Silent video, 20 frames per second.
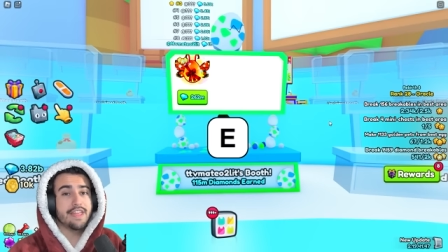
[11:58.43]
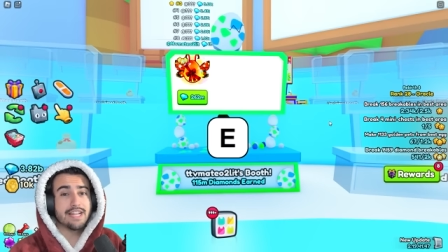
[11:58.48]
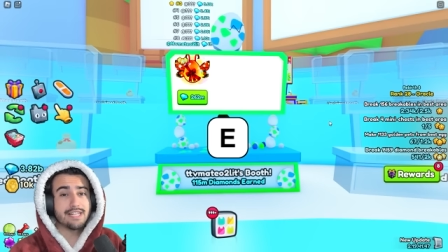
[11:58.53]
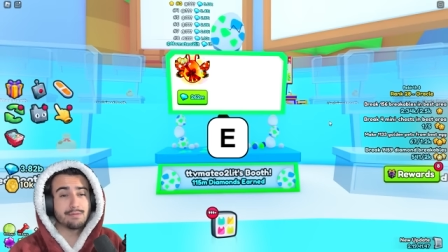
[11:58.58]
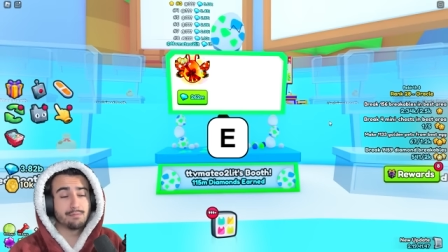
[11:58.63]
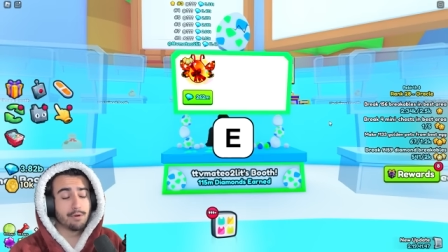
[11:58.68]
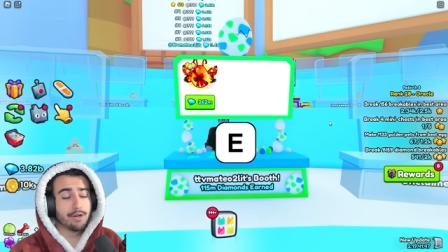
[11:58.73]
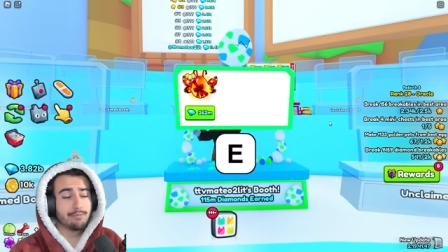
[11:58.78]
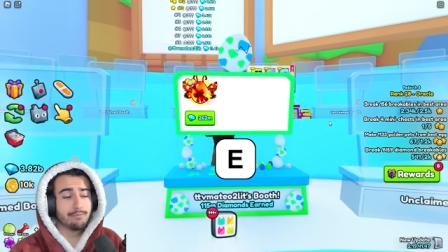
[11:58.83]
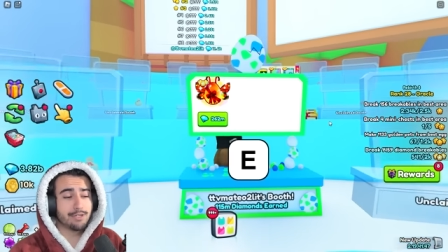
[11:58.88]
And
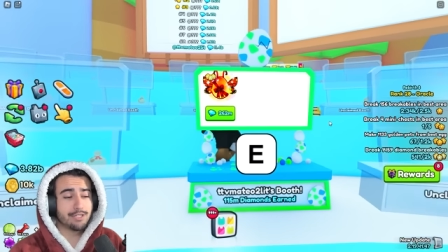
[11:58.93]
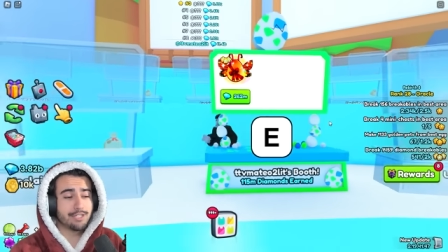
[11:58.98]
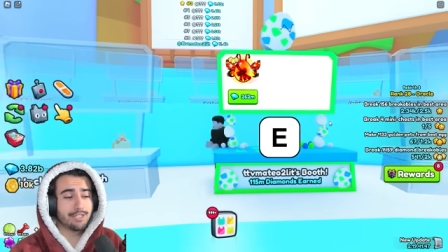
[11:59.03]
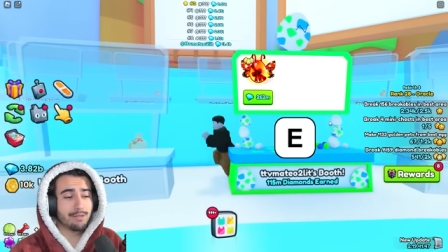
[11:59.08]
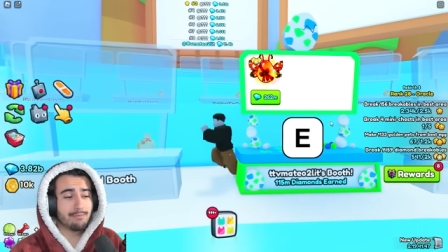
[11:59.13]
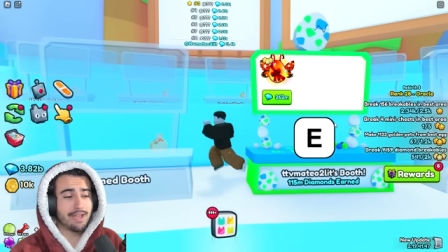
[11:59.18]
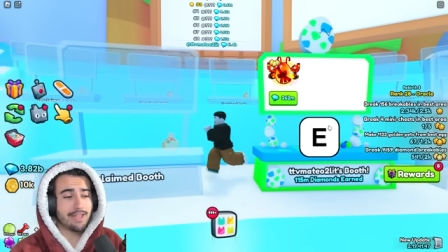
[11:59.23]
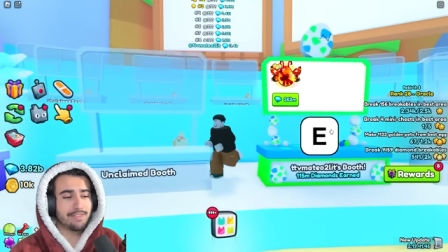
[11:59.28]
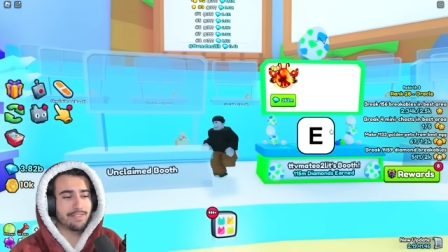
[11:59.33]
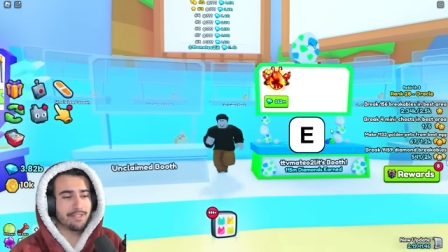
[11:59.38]
that's pretty much
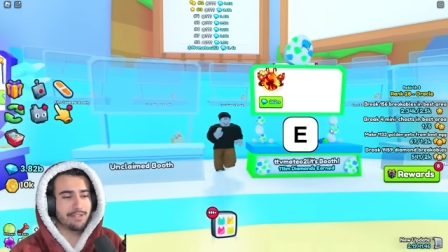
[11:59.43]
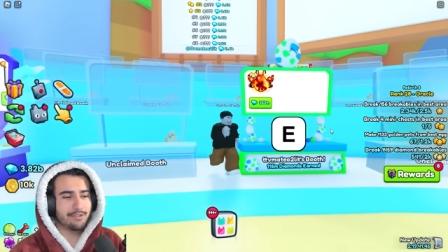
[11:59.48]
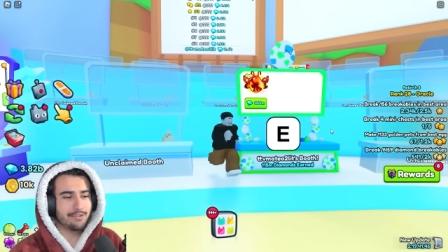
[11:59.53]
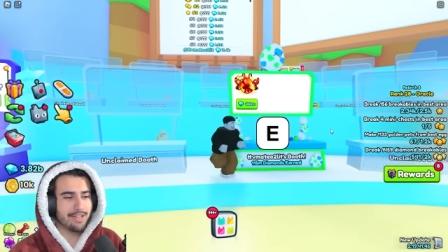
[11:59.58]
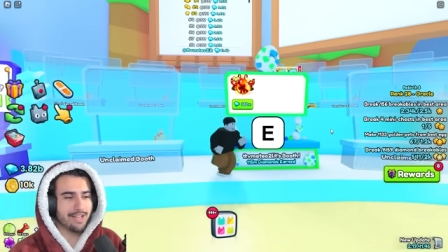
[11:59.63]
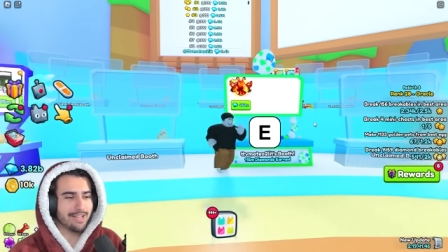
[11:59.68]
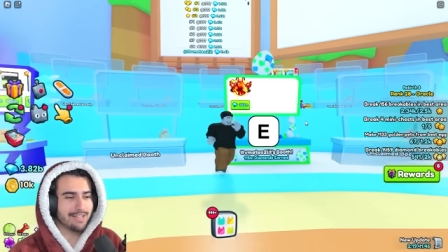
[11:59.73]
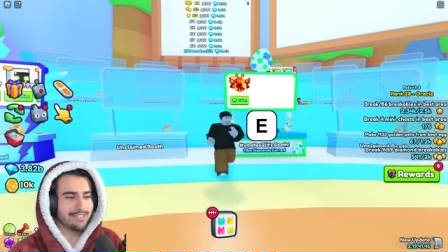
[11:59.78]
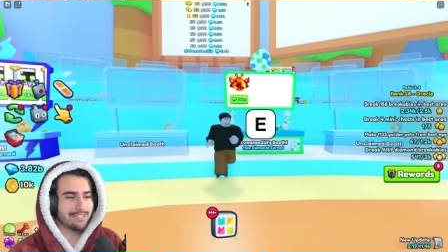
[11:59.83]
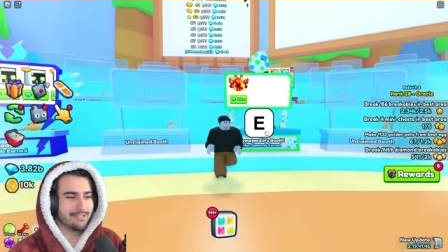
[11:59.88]
the method,
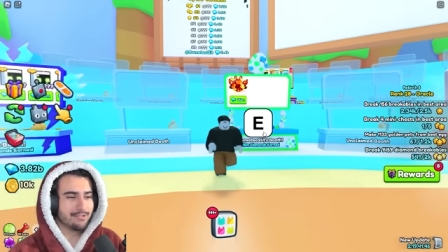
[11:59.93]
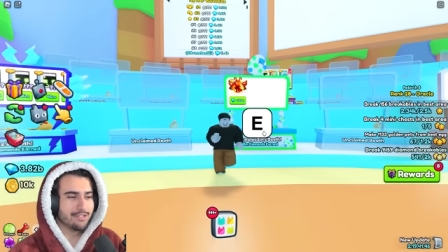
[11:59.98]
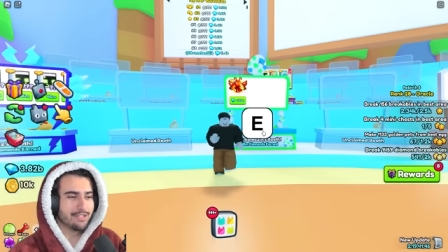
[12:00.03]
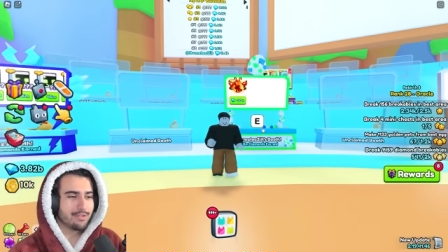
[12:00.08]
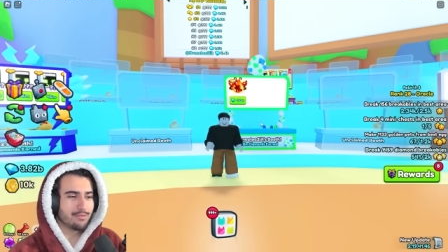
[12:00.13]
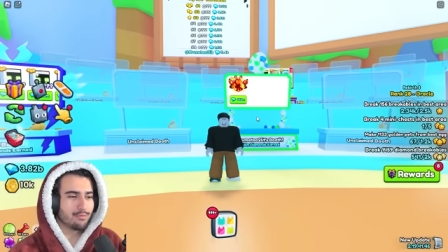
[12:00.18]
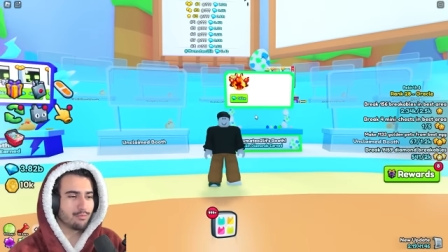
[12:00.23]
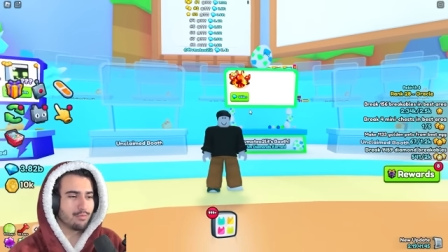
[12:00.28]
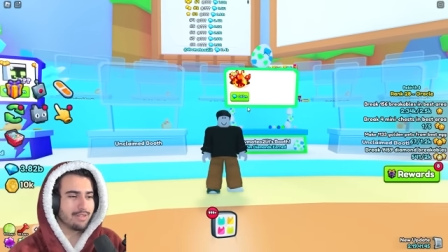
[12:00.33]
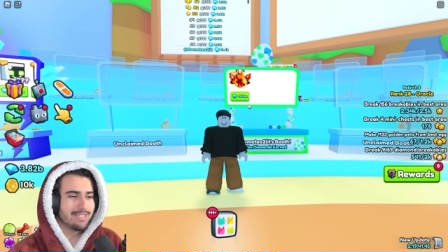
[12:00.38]
you guys. You
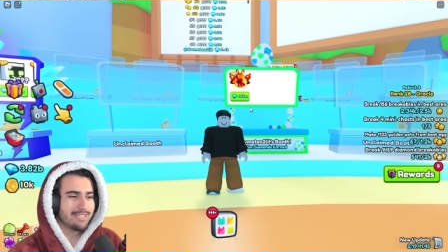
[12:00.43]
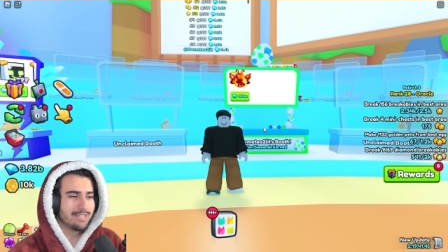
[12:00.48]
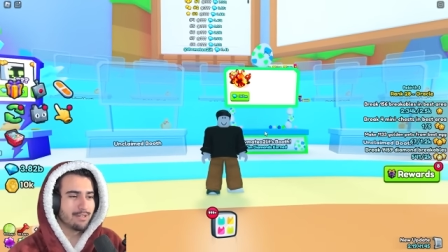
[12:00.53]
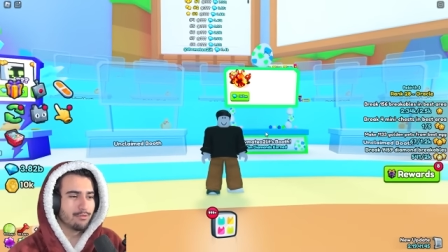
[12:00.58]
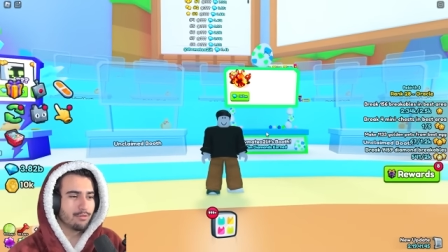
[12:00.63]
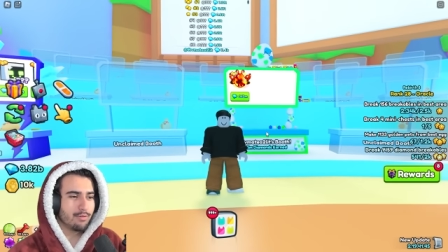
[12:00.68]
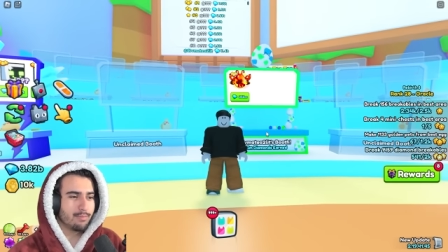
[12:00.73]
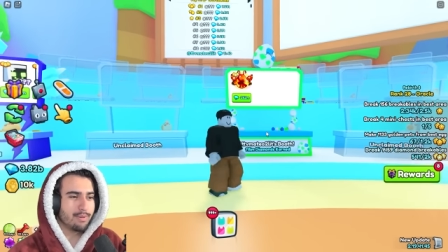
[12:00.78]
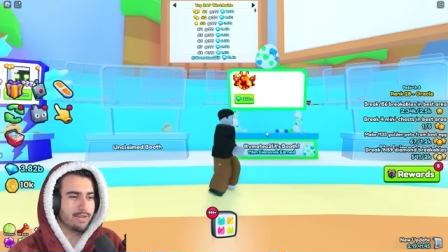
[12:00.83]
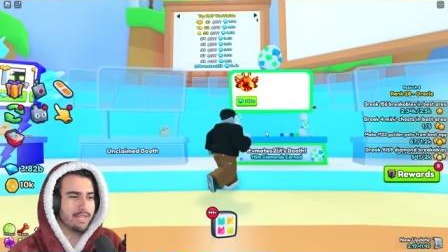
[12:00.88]
just rinse
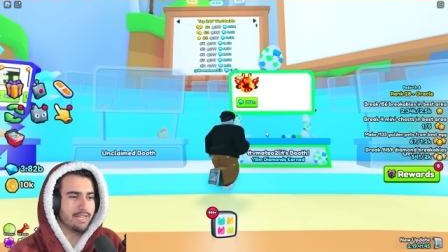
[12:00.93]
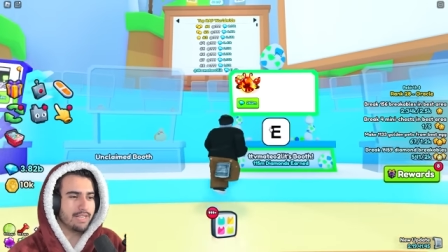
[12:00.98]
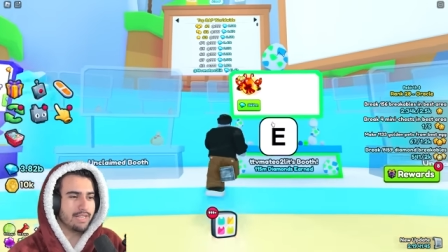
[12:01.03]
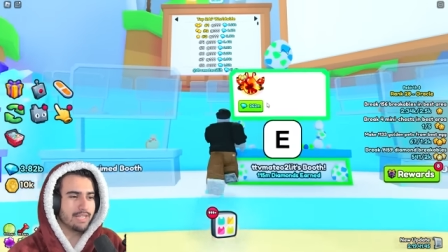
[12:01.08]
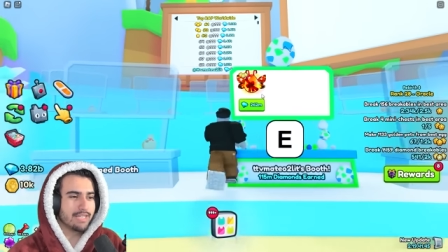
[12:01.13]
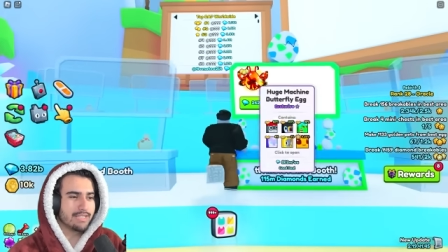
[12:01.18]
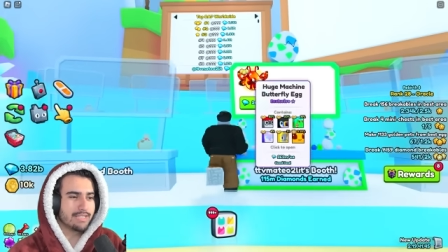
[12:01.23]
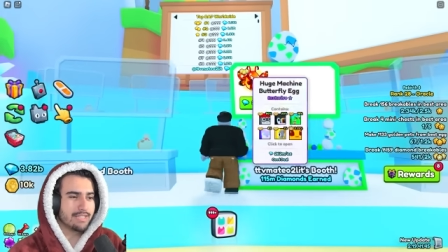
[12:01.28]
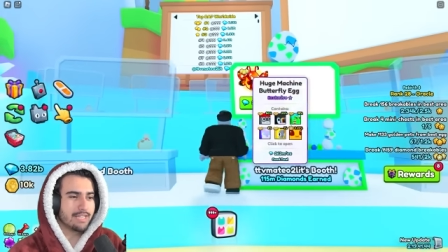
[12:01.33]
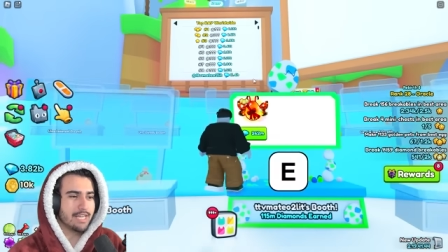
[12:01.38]
and repeat
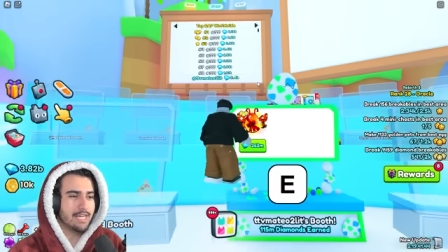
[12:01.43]
this.